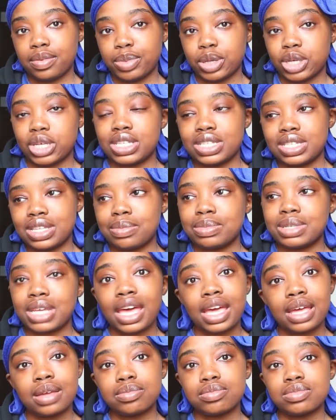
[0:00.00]
Because
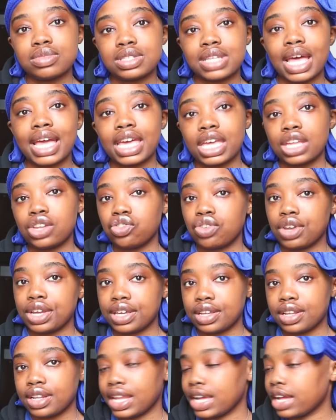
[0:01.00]
sometimes I get
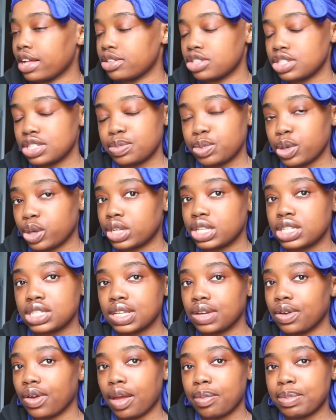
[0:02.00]
triggered. Like I'll just be on
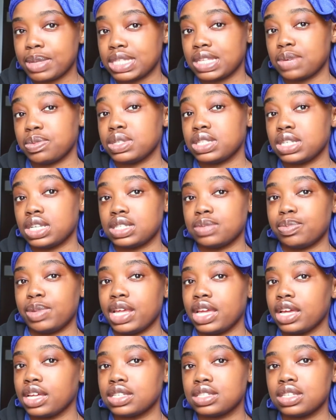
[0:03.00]
Instagram and someone starts
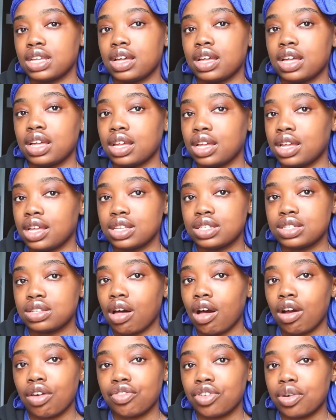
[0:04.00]
playing a
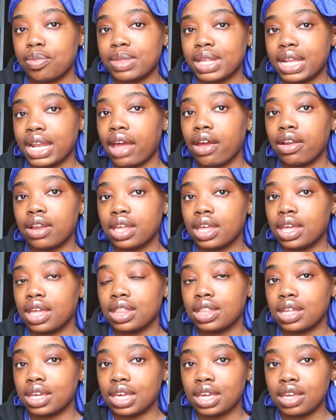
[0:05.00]
song from The Lion
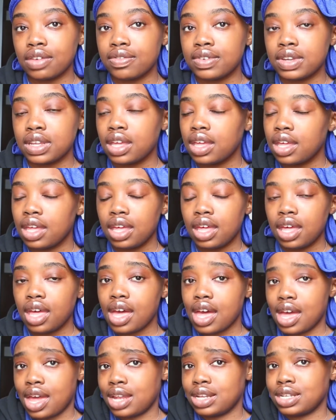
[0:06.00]
King, The Gift,
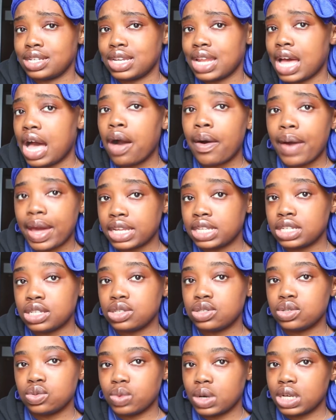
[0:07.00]
and now I
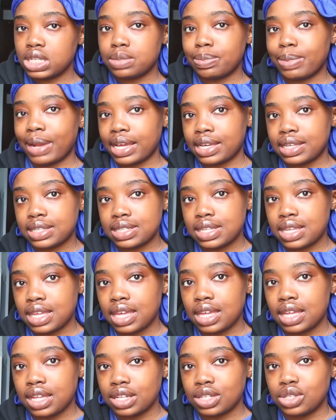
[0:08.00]
need to watch Black is
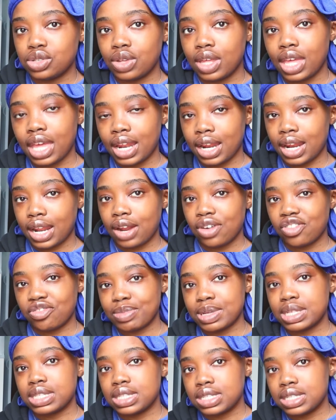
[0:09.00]
King to get it out
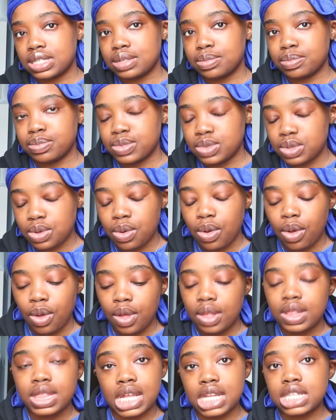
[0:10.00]
of my system. So
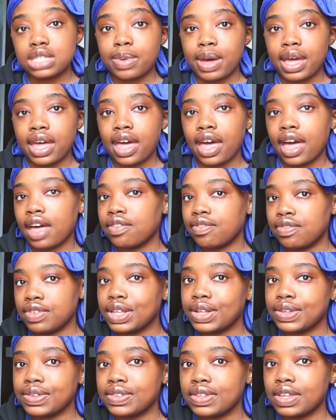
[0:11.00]
that's why I have
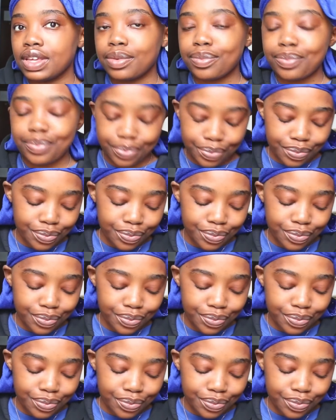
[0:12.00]
VLC.